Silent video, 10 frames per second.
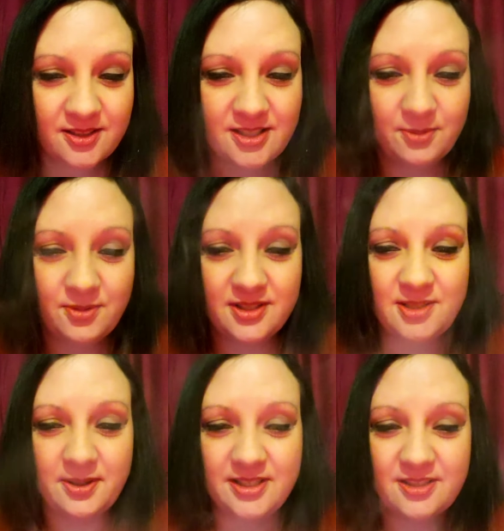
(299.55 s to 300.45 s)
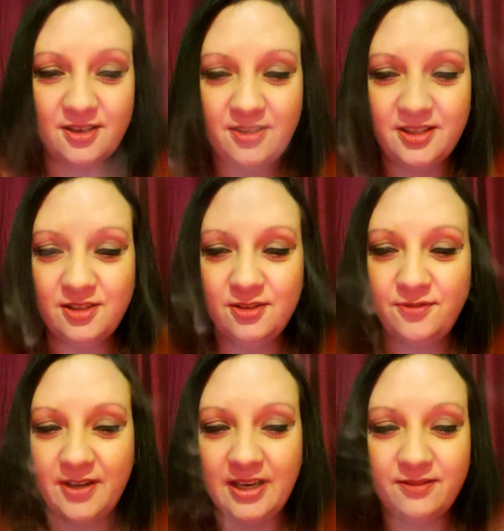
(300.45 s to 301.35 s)
Something's about to turn in your
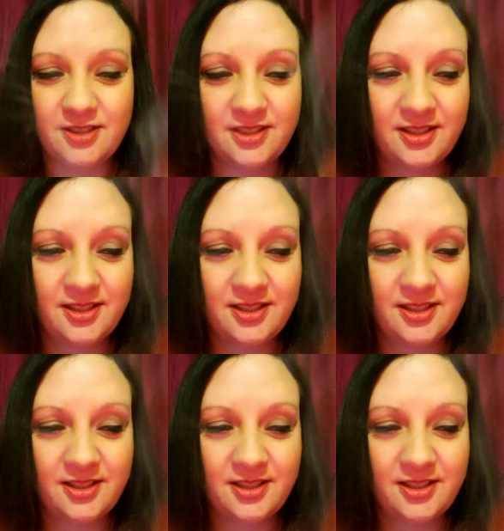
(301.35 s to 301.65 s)
favor.